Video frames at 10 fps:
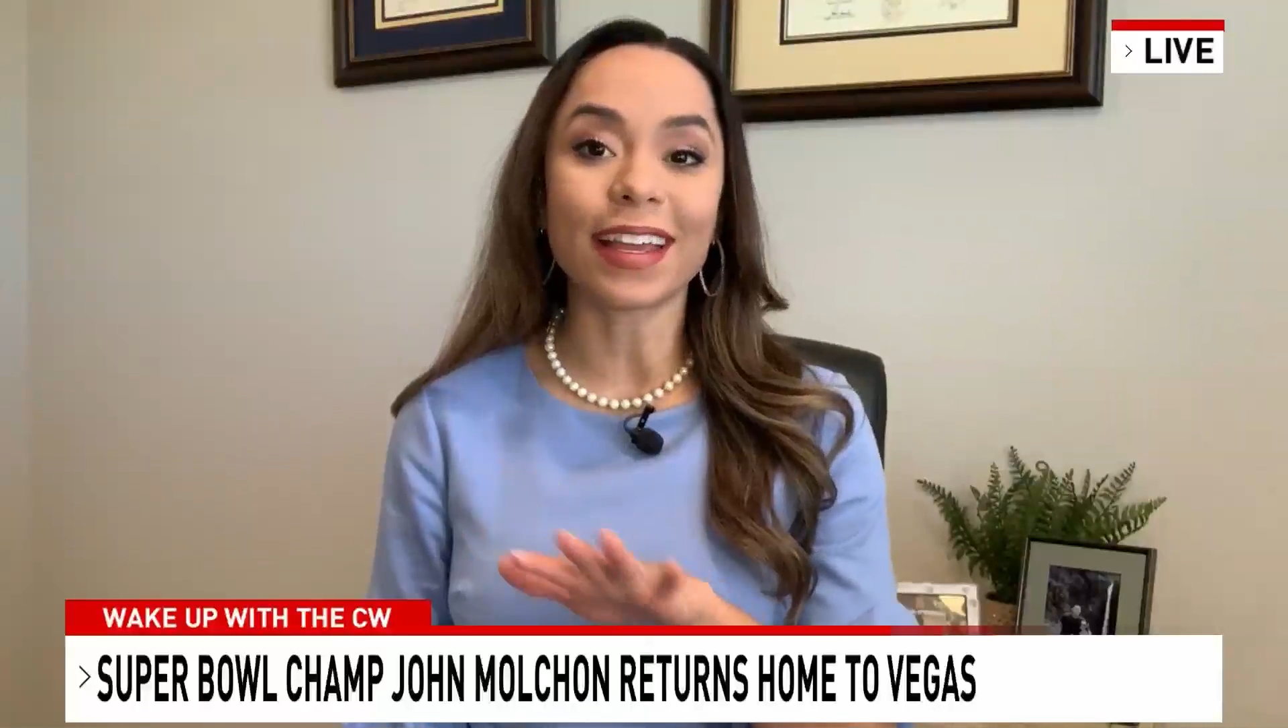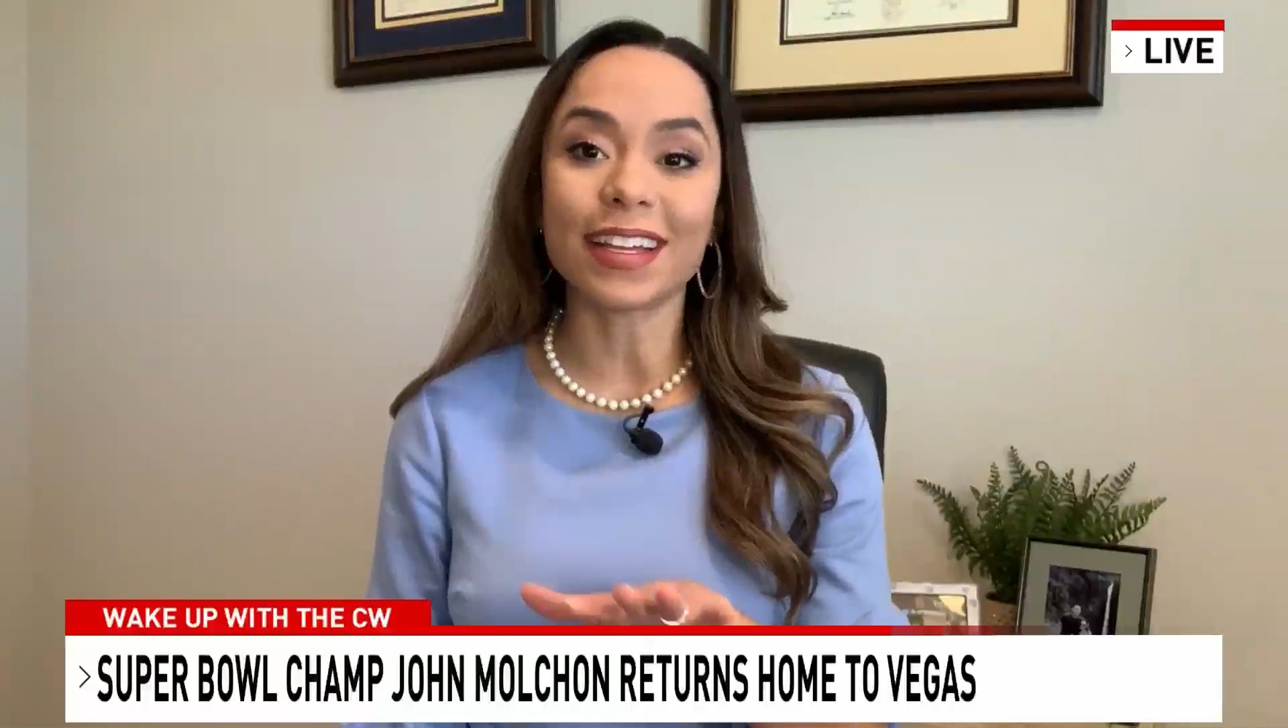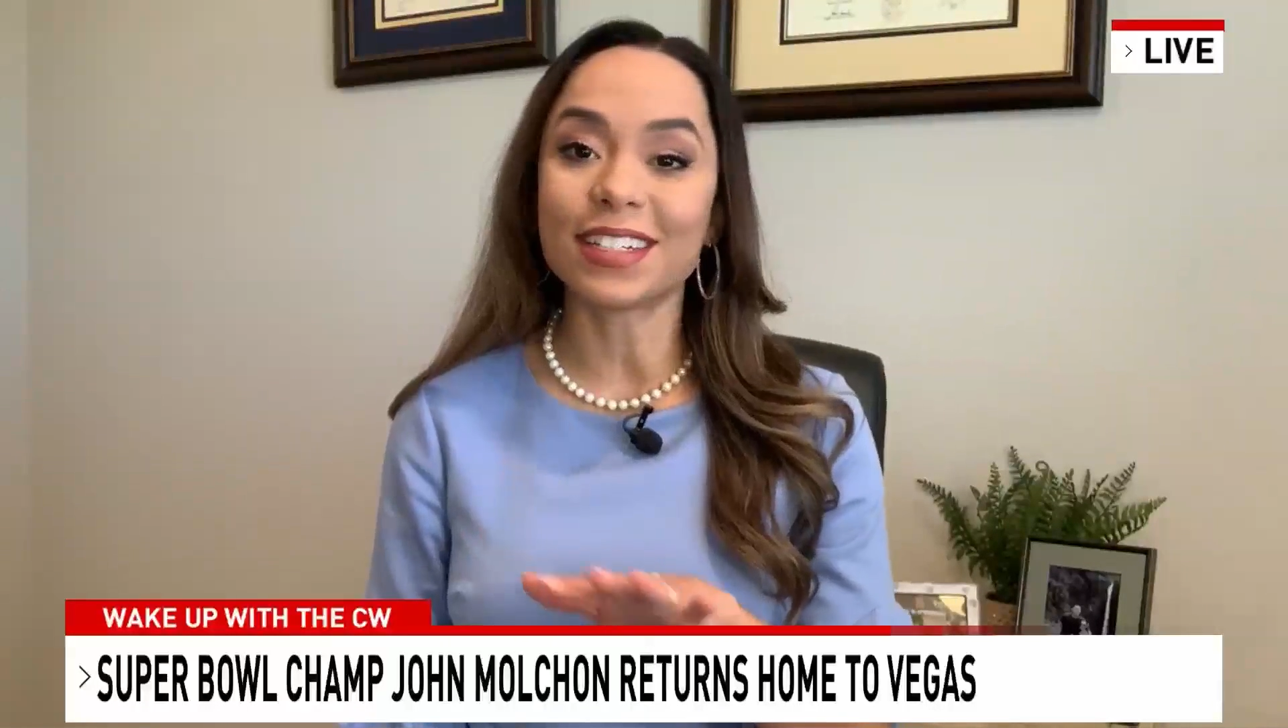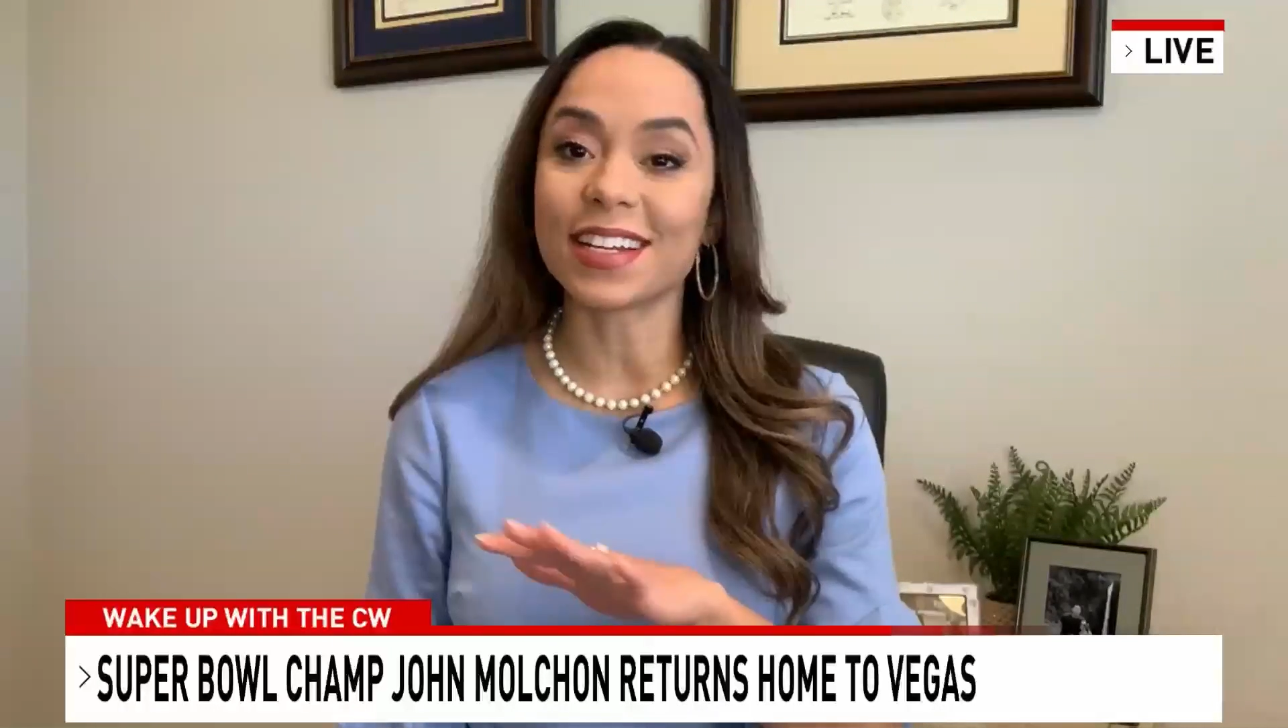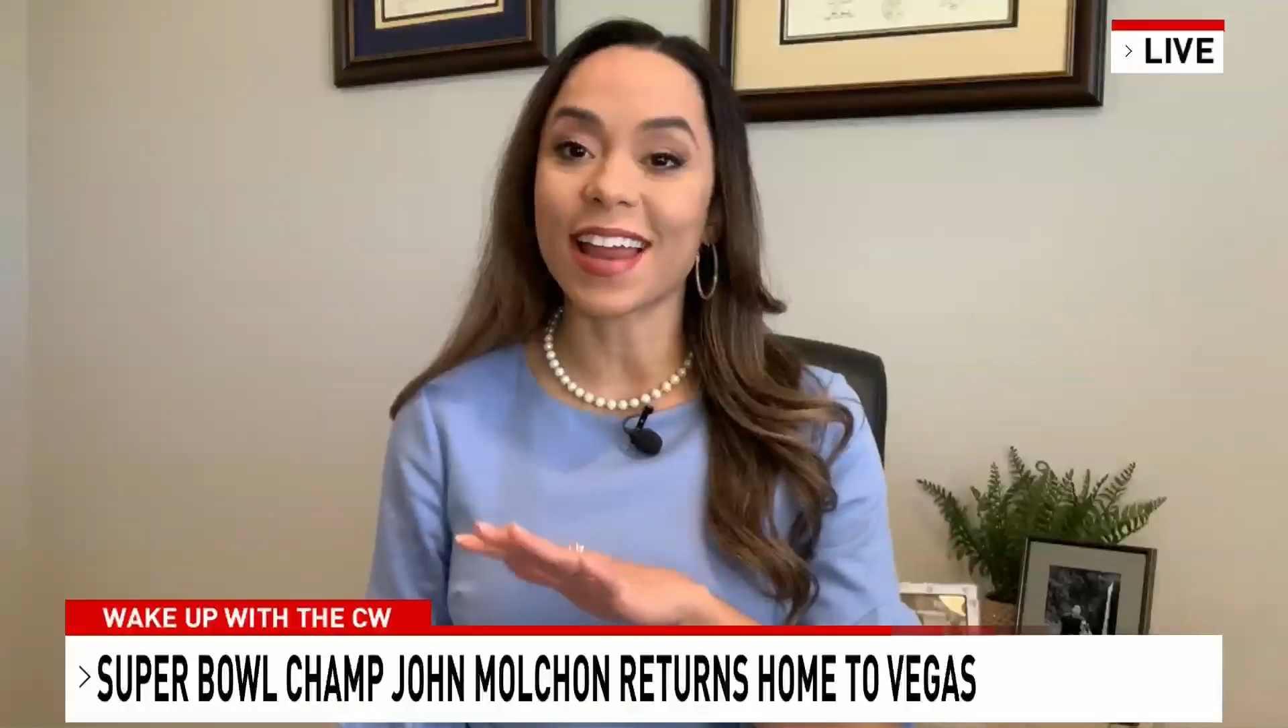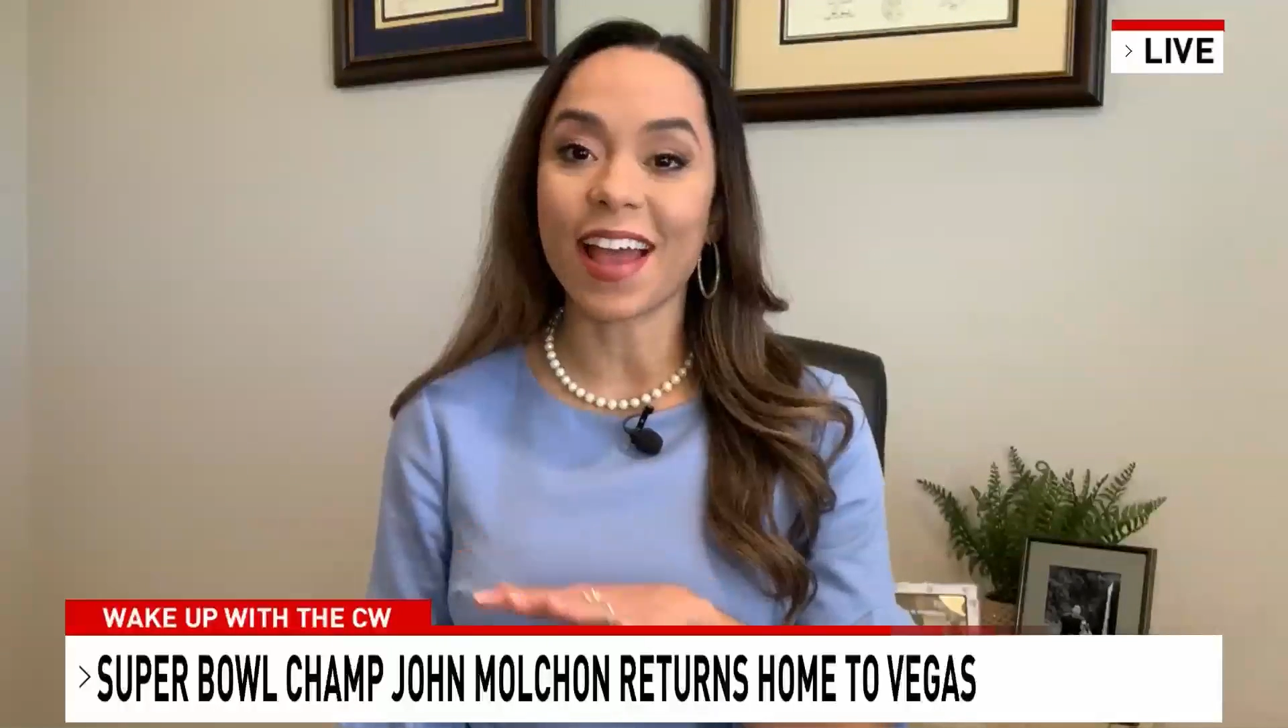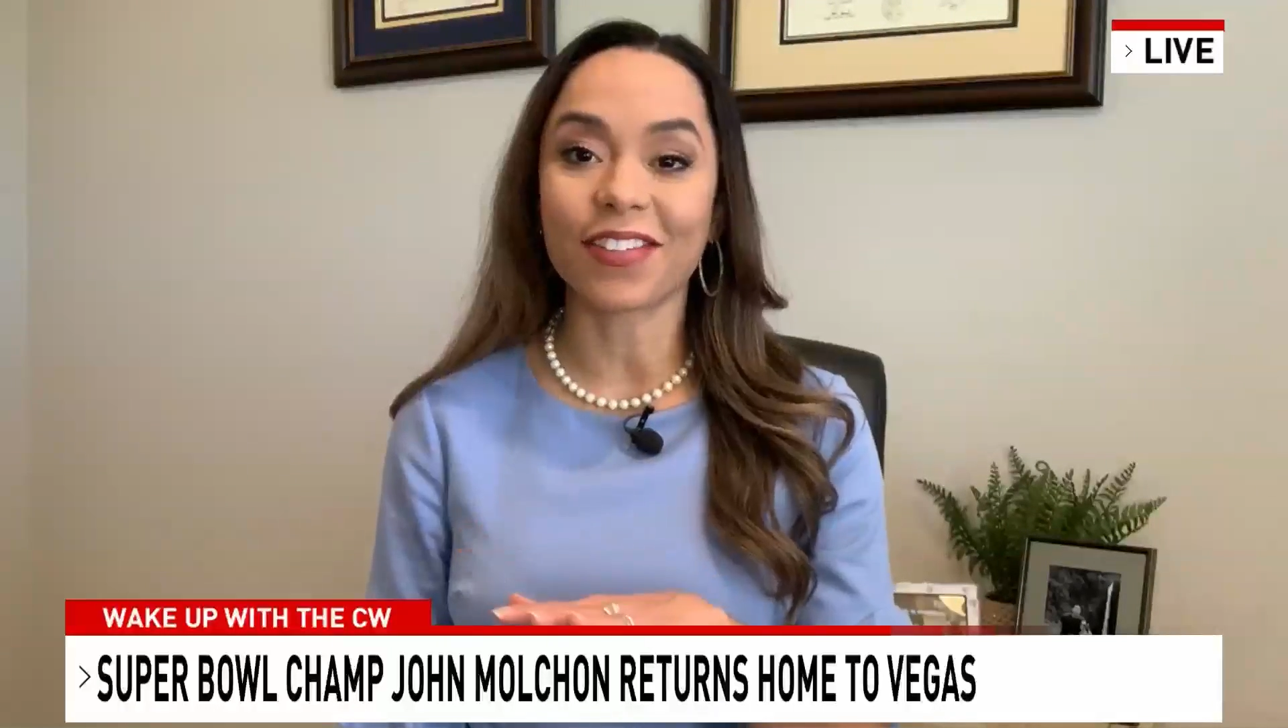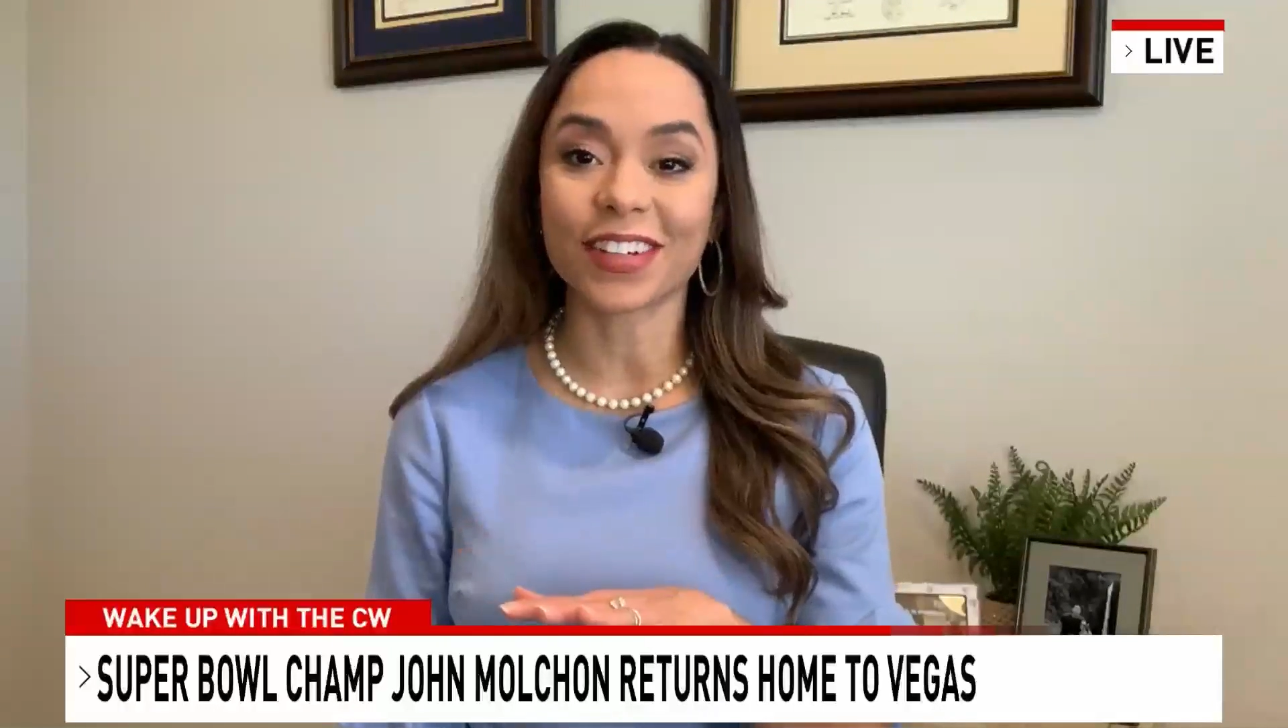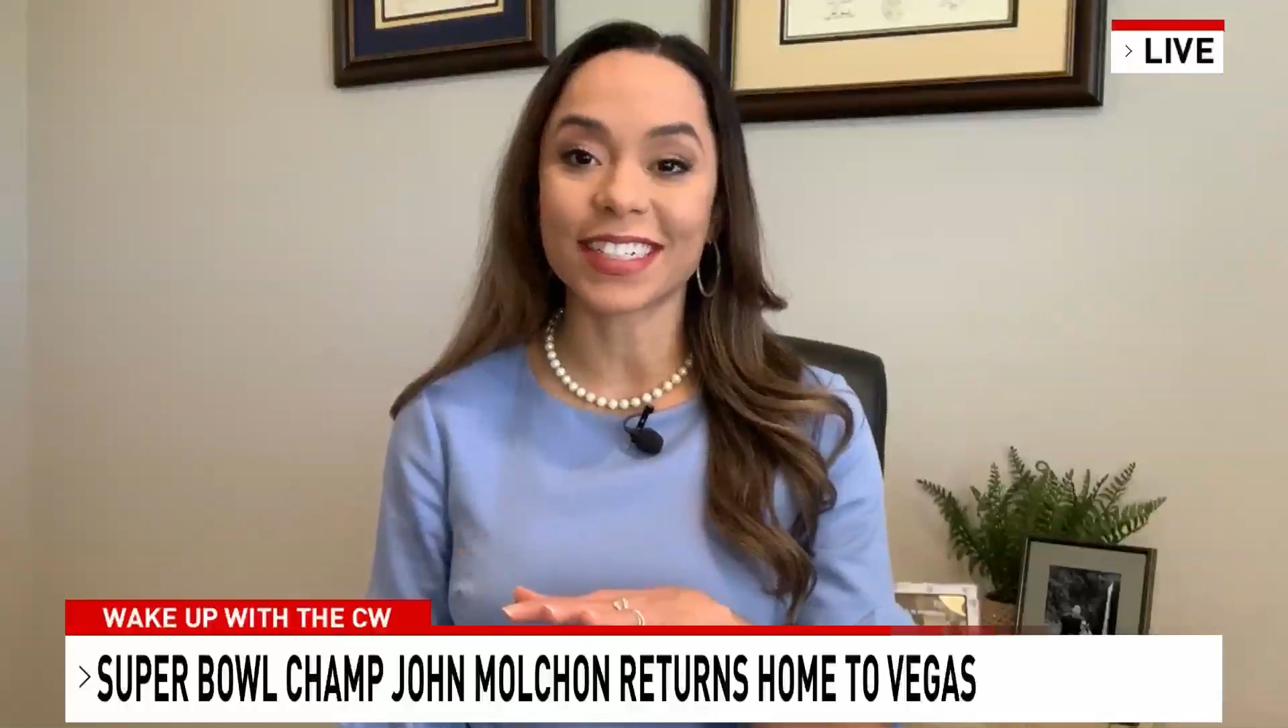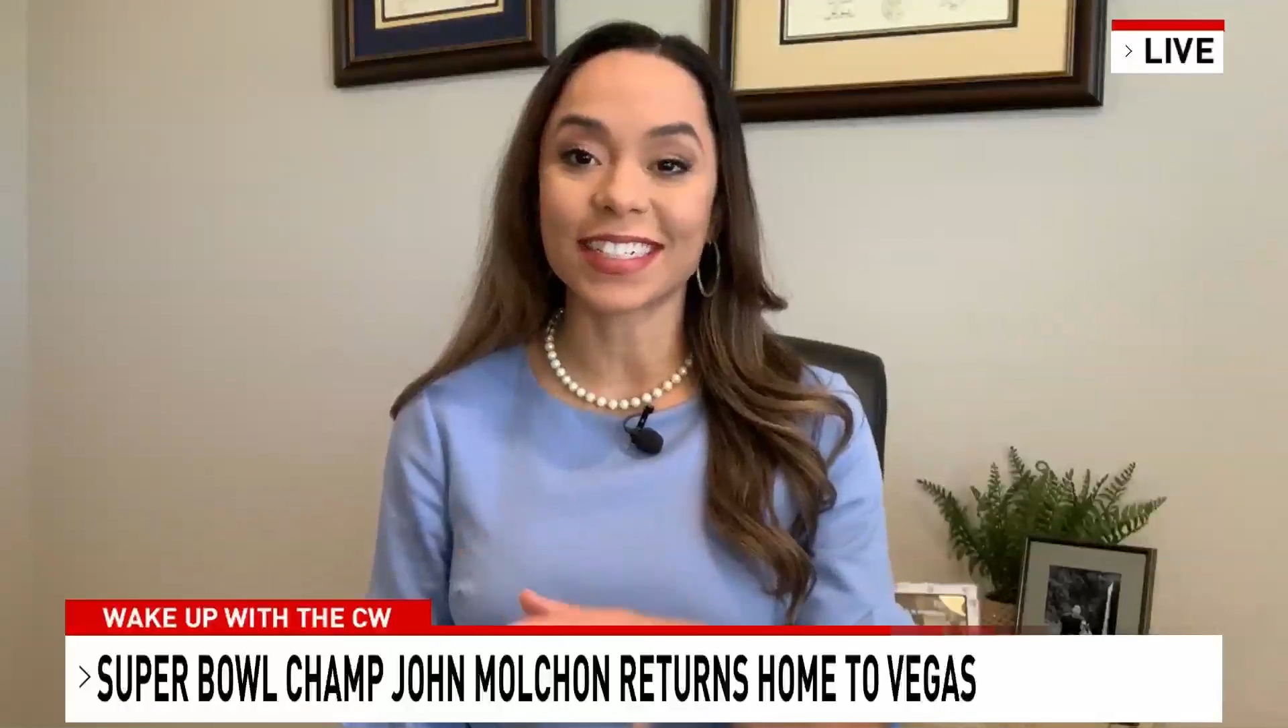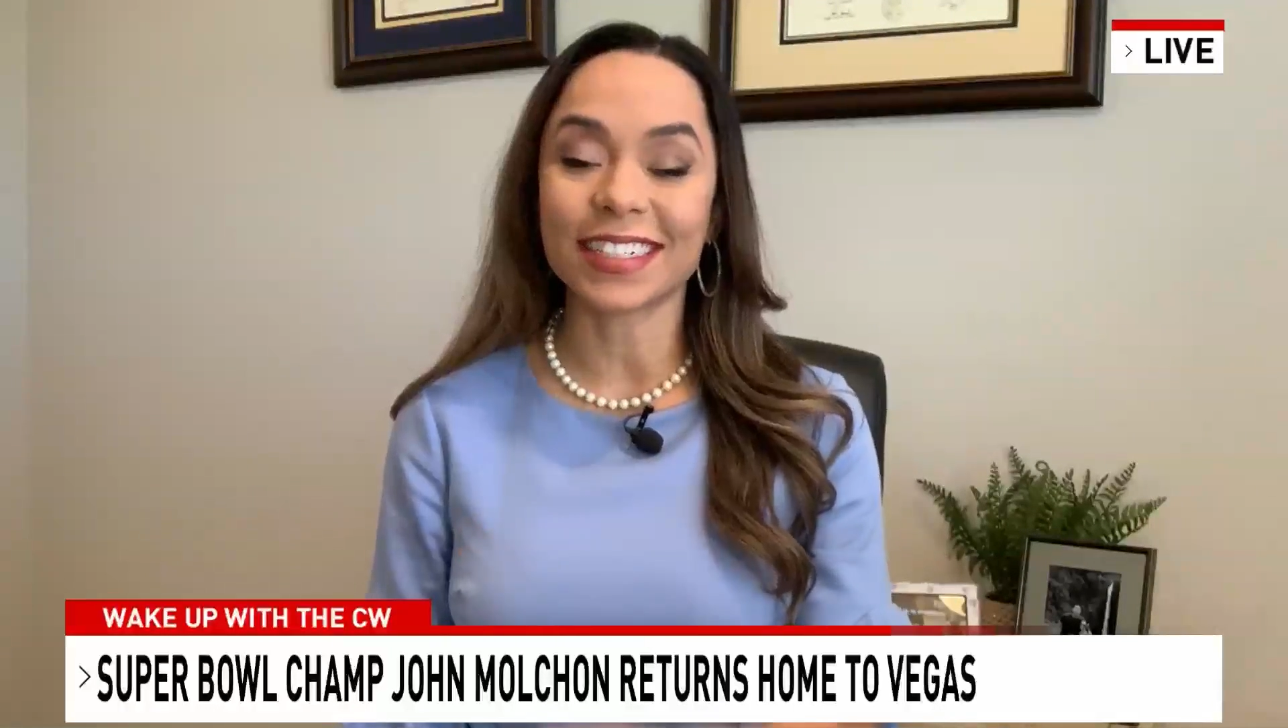each and every